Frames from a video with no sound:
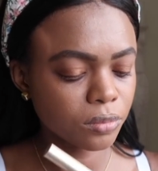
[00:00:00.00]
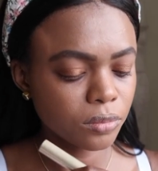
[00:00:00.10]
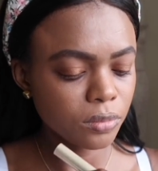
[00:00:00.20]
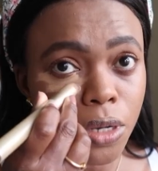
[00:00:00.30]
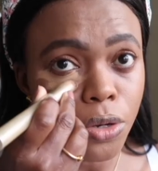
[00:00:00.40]

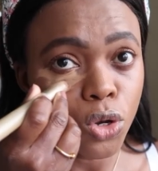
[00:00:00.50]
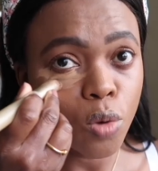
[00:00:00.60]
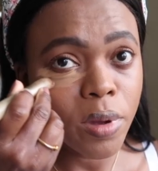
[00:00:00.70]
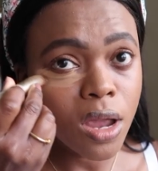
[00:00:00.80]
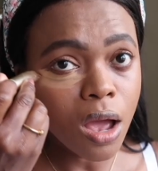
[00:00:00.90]
So
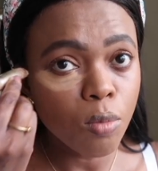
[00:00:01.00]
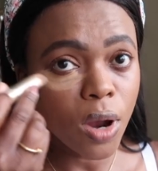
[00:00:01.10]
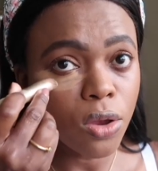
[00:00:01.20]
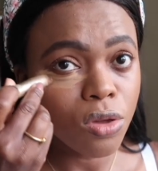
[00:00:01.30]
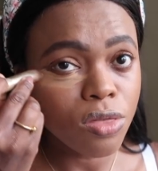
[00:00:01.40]
you become
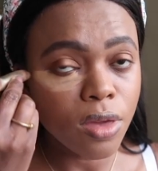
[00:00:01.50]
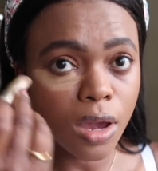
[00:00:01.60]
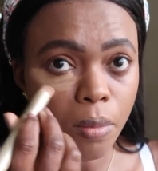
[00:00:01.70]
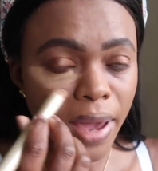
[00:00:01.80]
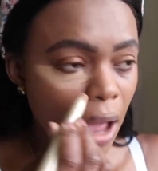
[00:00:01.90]
what you
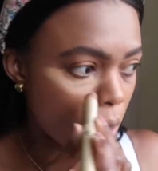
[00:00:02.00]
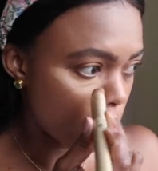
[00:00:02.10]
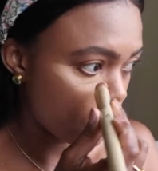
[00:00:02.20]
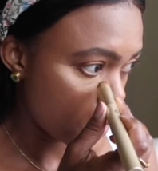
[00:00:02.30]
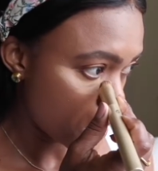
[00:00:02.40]
think about.
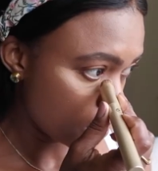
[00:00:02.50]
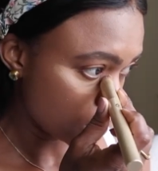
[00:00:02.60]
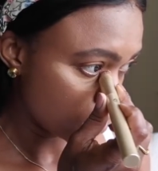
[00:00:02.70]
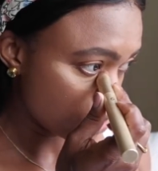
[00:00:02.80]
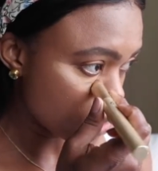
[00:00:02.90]

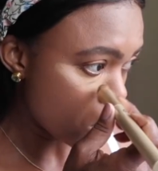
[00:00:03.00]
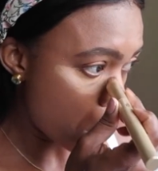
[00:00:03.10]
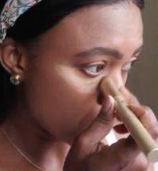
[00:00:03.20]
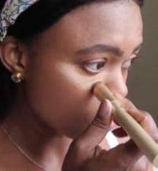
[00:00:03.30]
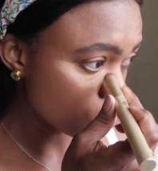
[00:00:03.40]

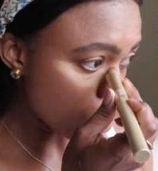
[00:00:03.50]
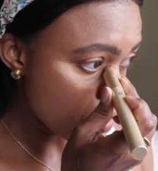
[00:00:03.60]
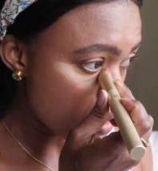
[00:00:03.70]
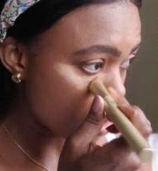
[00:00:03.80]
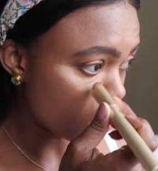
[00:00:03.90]
So
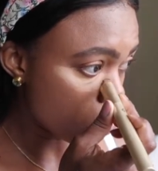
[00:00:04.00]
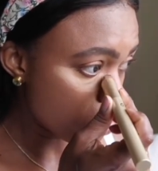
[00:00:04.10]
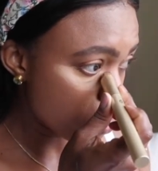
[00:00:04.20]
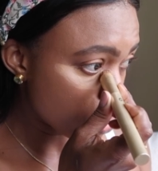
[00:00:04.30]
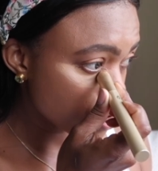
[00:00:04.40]
someone
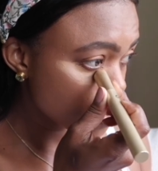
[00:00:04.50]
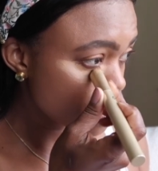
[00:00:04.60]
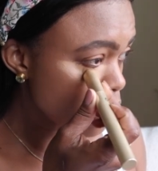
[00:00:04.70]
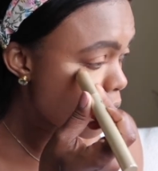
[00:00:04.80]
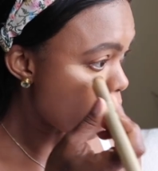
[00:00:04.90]
who works
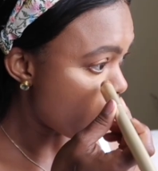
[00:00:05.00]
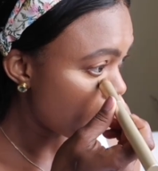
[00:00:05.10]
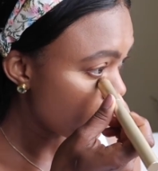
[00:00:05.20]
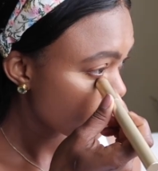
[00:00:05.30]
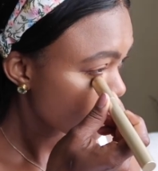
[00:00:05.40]
so
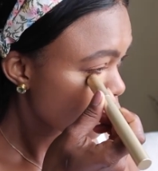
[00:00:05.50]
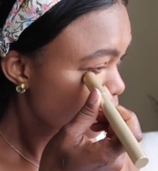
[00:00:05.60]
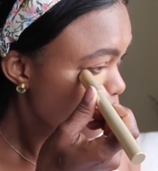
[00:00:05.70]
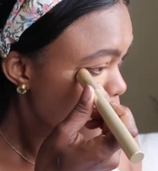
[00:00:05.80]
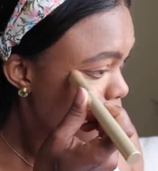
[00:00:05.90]
hard,
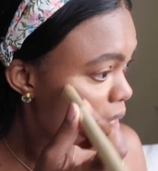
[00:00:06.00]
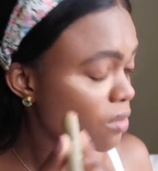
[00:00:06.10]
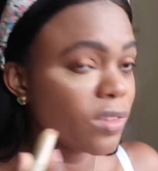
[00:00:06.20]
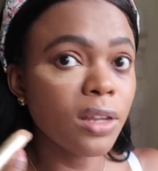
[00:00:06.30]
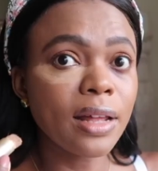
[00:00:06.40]

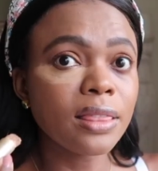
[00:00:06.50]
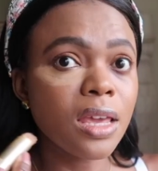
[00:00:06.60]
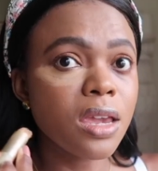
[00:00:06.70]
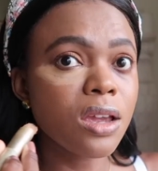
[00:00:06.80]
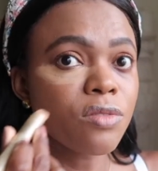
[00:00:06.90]
if they're not
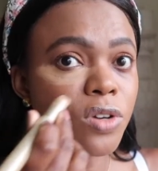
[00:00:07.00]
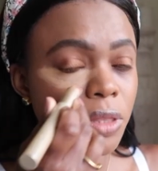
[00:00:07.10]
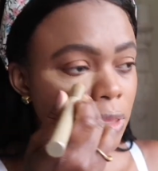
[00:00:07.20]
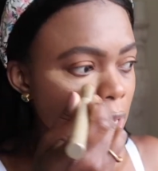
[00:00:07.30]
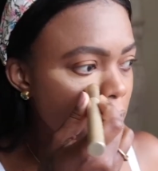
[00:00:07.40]
thinking of
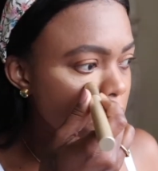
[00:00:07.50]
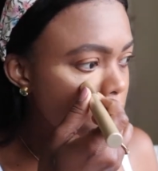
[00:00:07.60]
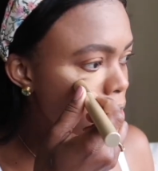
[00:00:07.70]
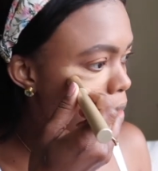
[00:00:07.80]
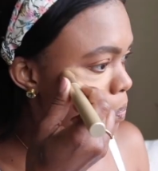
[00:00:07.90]
good
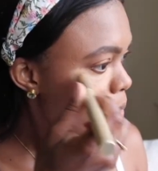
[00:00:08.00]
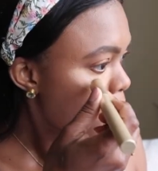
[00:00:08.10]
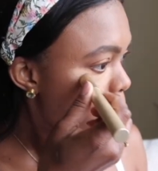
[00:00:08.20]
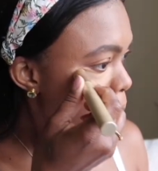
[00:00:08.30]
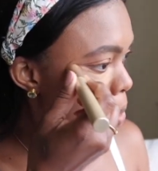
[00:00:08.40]
things,
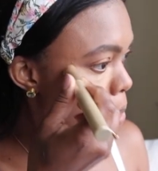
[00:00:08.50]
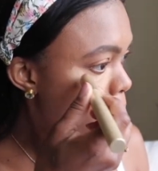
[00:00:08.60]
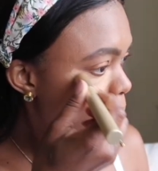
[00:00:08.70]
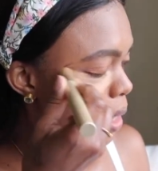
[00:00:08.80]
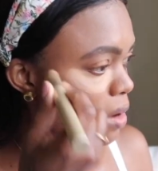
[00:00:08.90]

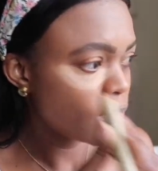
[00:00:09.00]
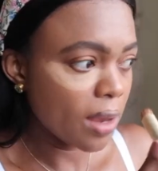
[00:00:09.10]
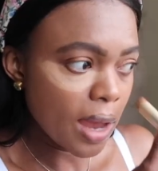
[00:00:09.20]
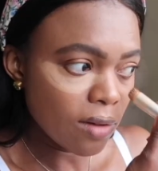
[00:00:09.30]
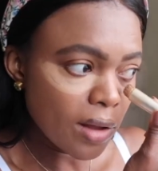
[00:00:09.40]
or if
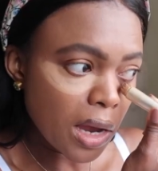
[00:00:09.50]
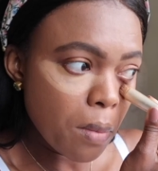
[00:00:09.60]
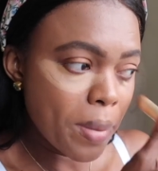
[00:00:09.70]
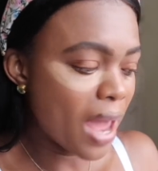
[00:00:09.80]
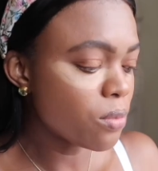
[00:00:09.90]
they have like a
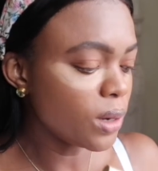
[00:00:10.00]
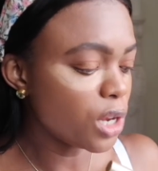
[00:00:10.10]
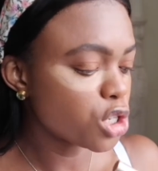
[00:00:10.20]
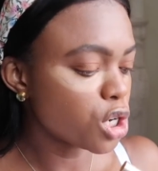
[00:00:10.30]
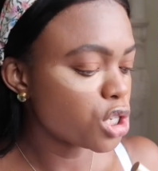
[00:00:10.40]
bad
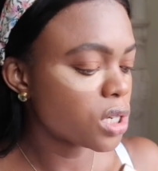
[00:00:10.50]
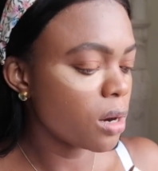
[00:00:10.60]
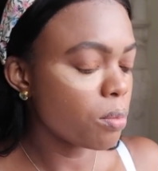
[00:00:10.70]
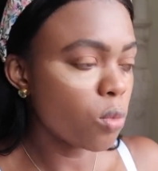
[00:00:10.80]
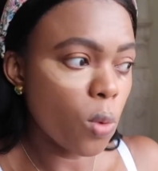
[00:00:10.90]

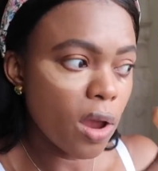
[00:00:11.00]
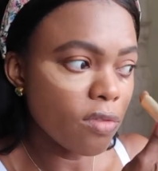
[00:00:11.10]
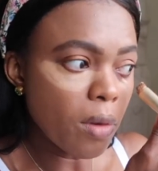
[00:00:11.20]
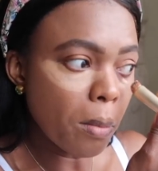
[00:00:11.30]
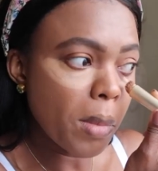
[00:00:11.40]
relationship
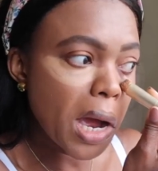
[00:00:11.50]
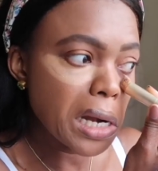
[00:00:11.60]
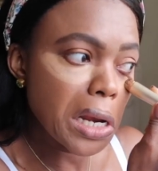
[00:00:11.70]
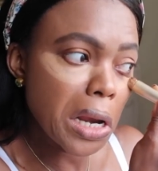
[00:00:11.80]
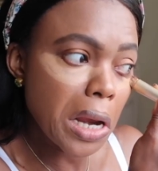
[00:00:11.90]
with
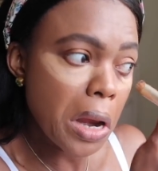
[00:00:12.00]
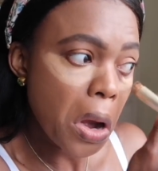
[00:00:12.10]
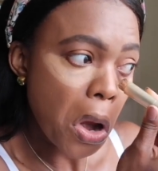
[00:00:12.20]
money